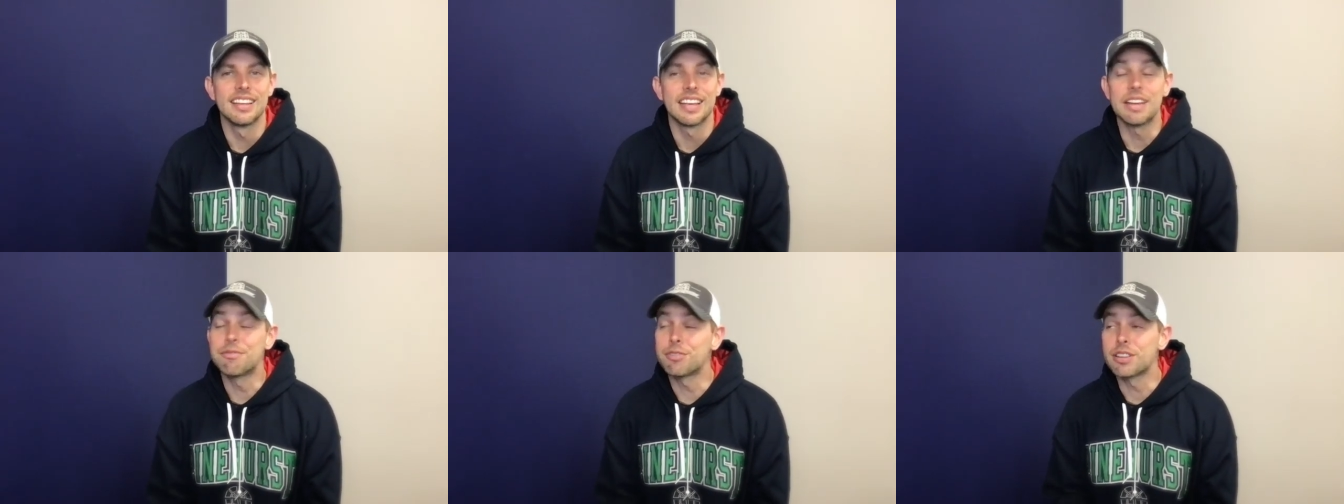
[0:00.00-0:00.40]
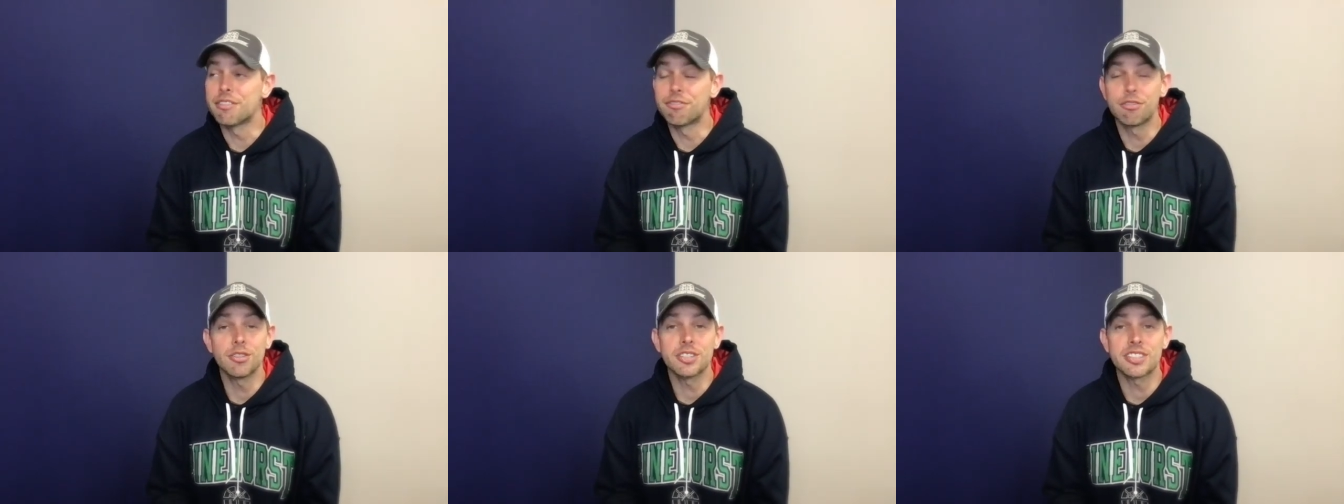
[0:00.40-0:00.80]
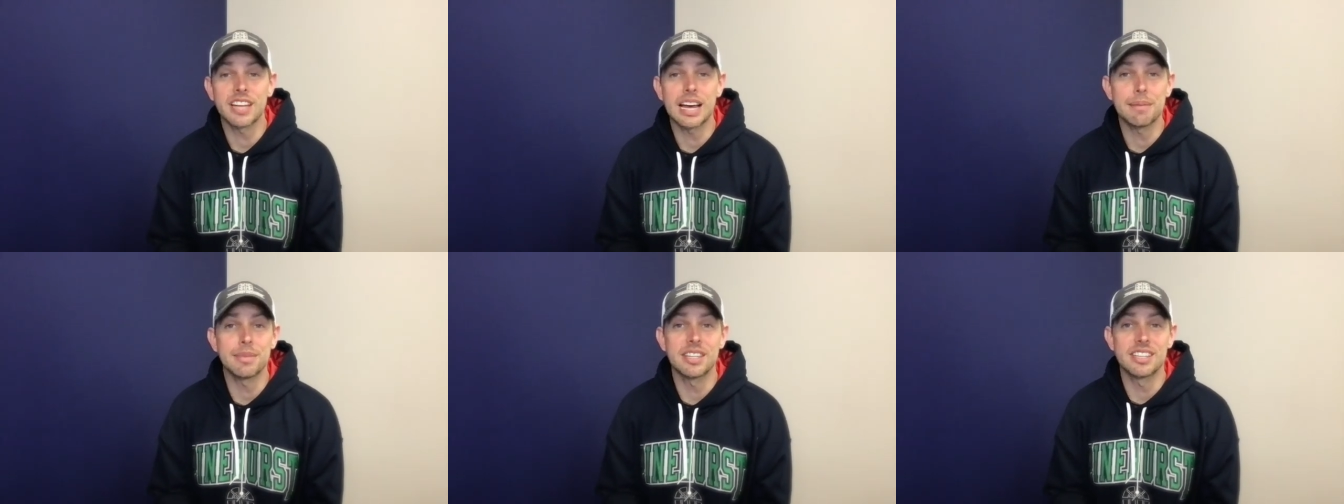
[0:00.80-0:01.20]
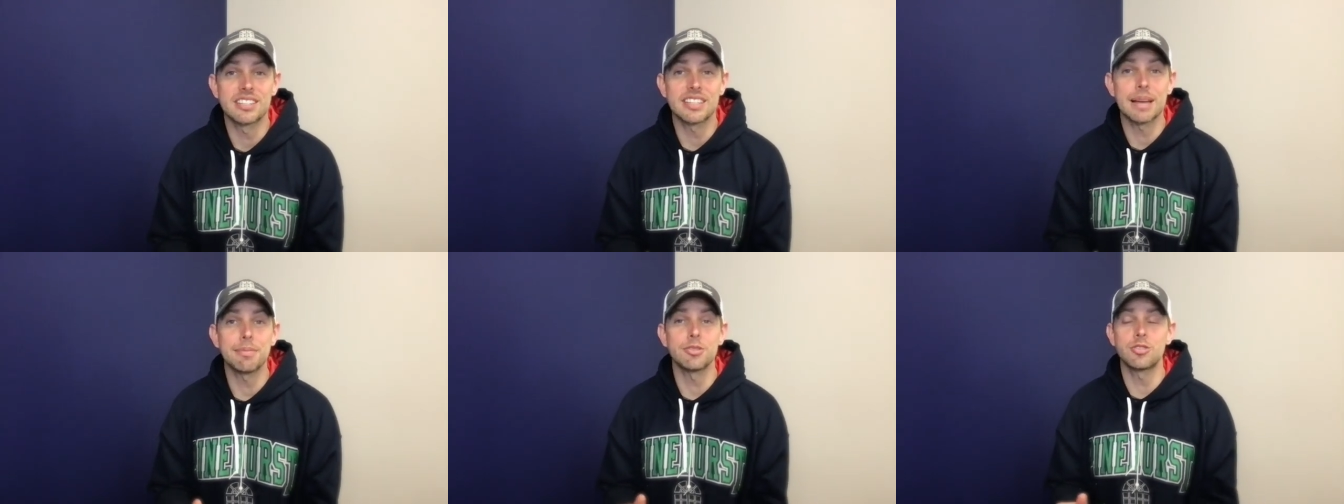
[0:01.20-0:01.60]
And for the first time, the
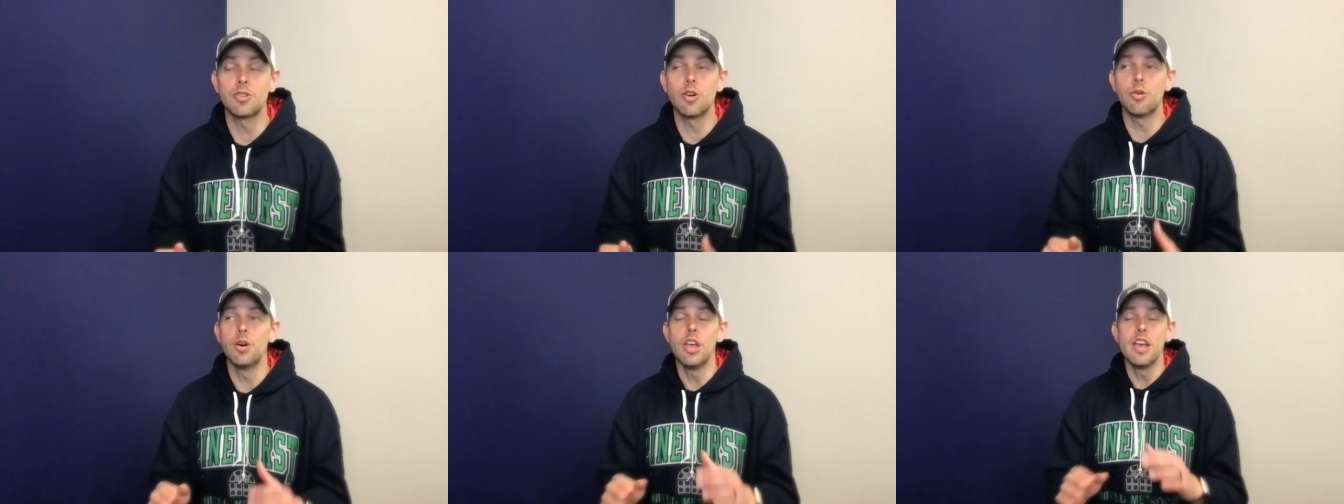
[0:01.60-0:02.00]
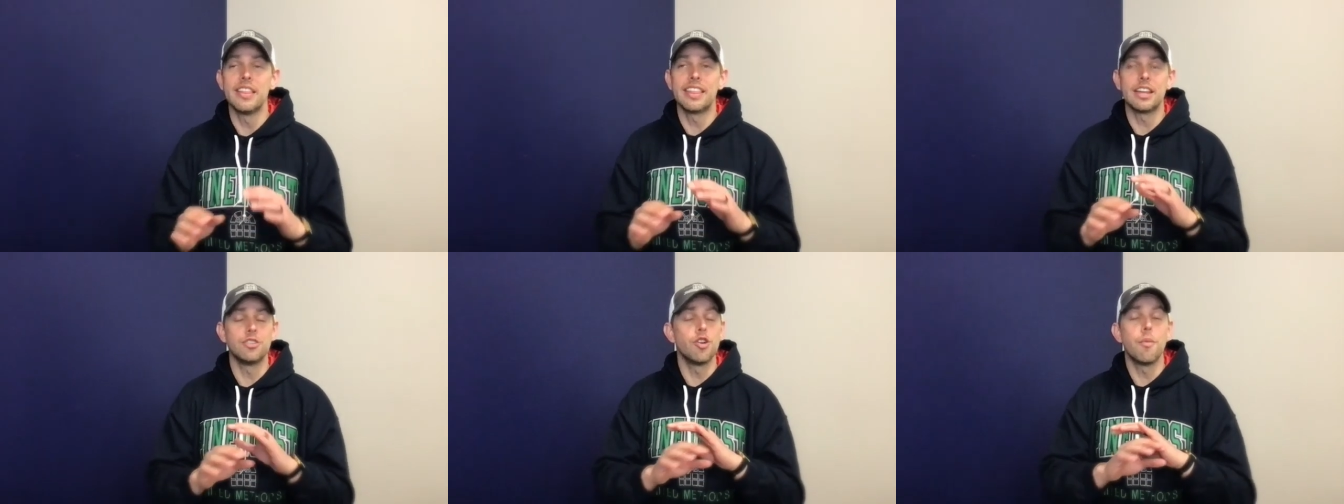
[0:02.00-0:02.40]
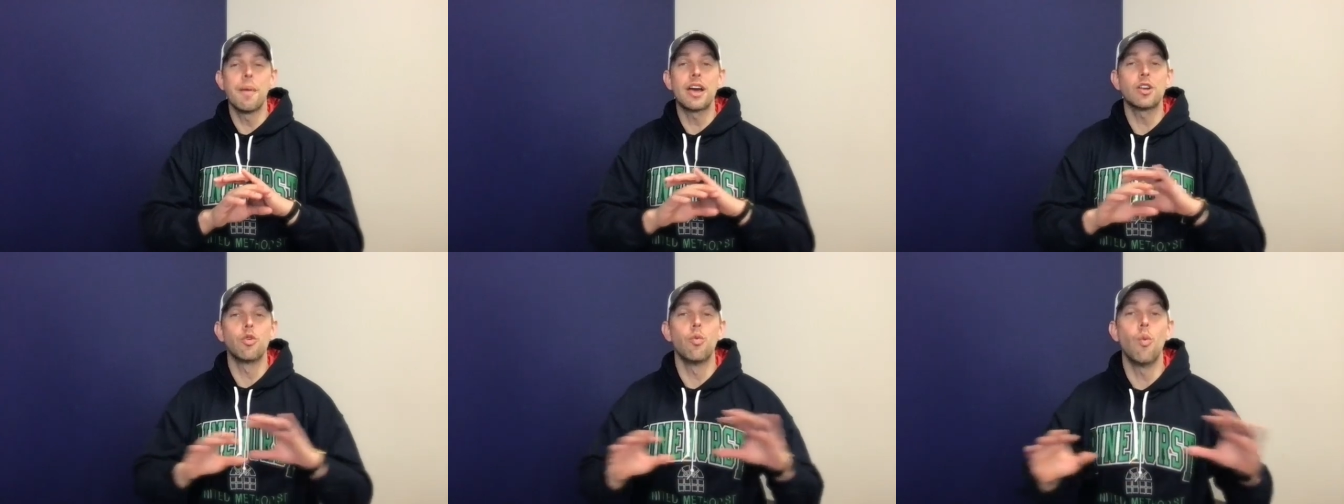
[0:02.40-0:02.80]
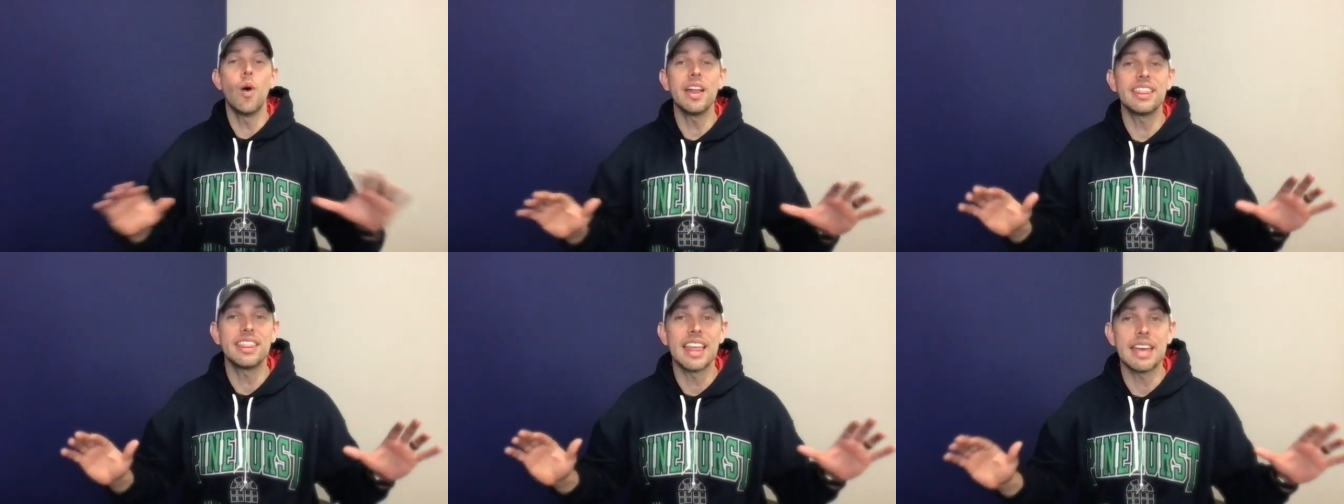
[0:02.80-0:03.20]
disciples know that no matter
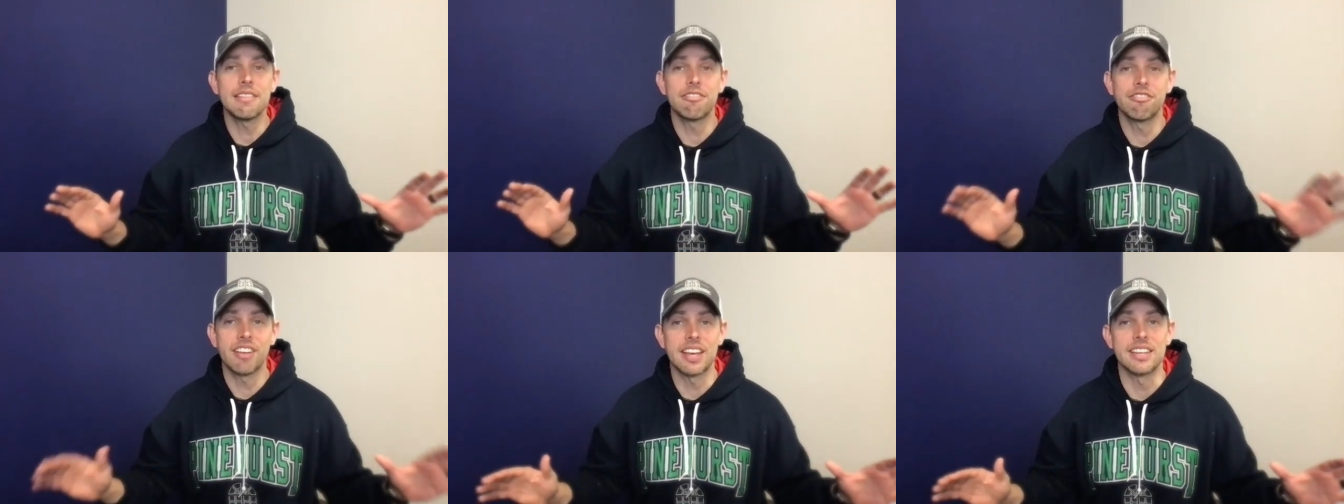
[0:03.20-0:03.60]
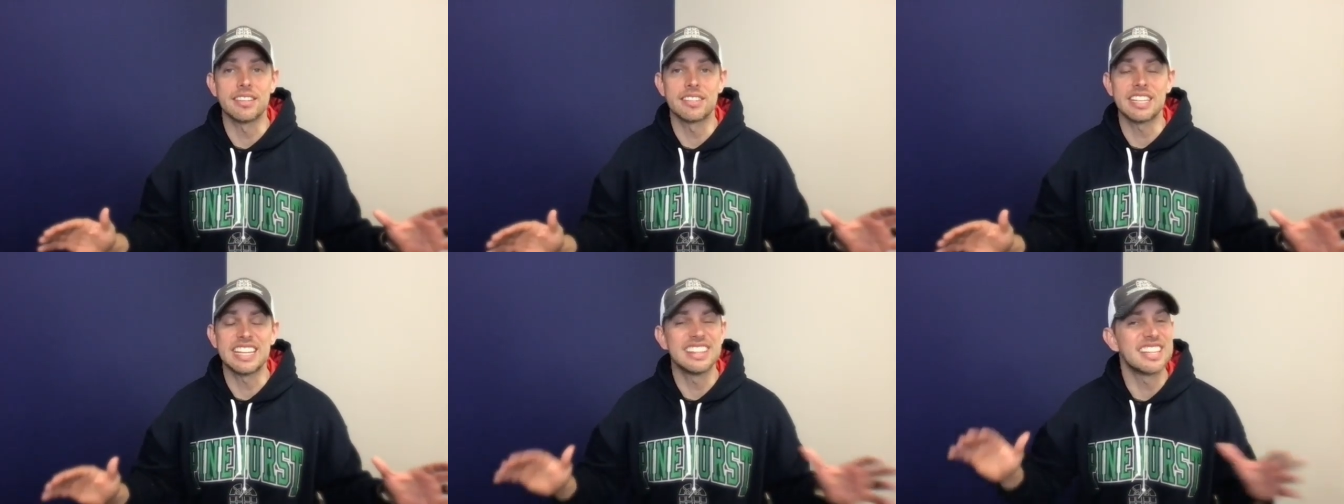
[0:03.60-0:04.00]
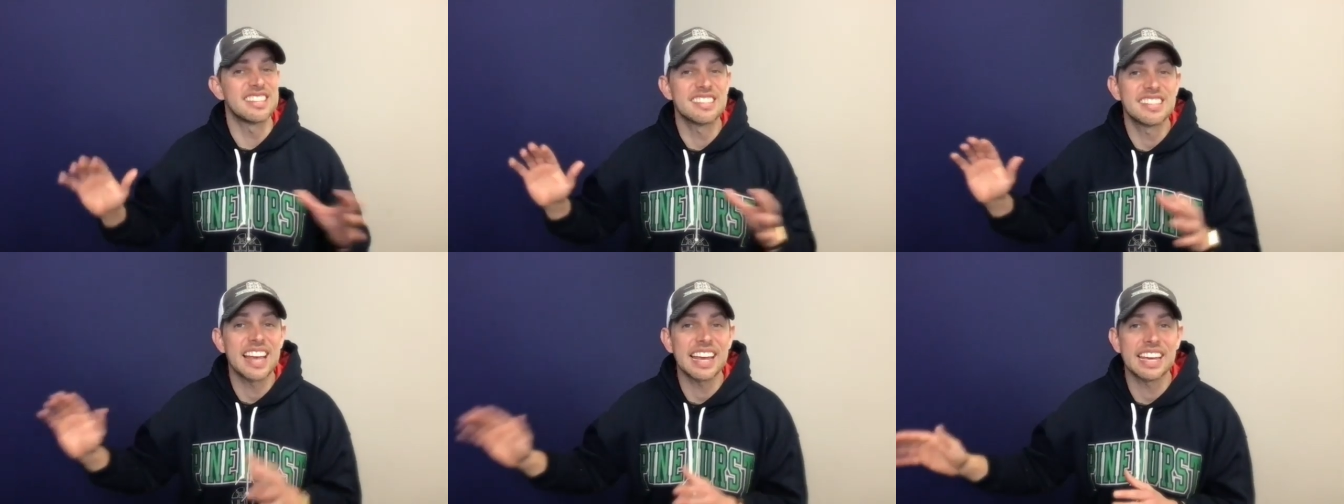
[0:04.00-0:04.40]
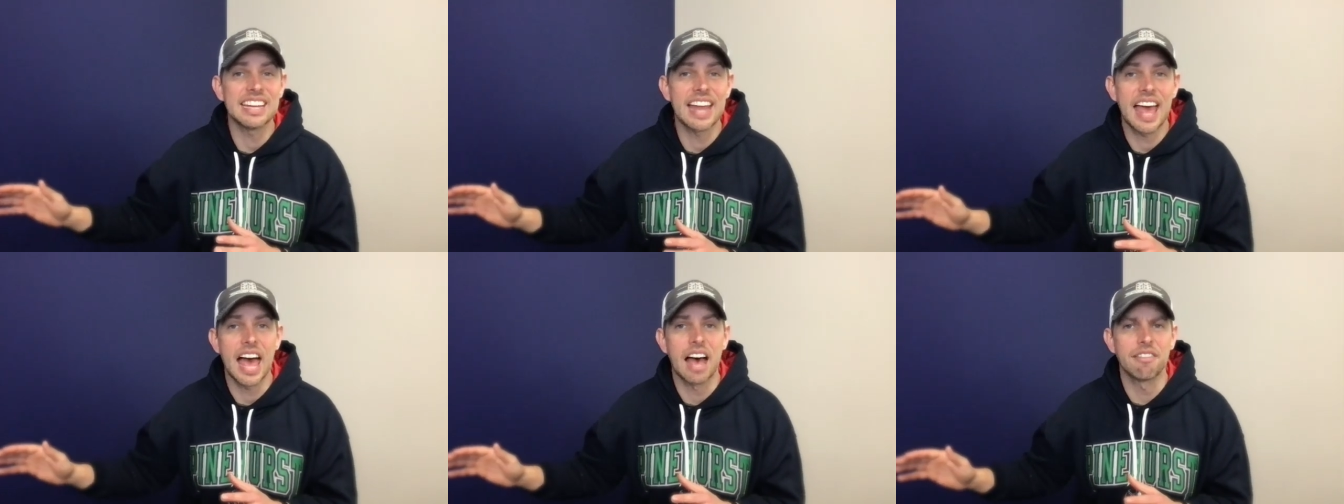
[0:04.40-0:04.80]
what they face in the second
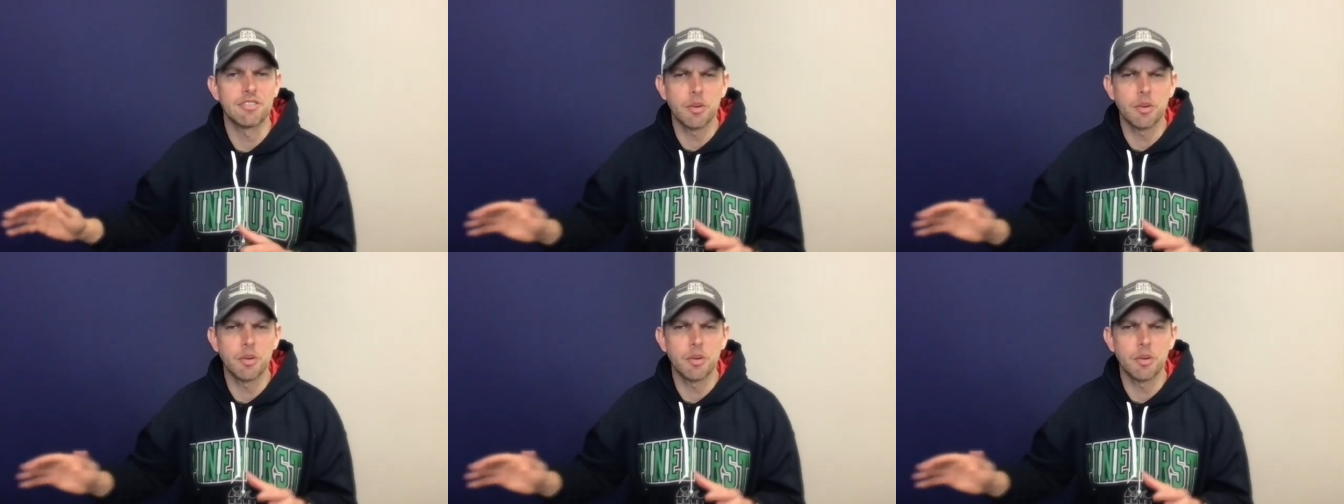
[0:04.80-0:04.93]
half,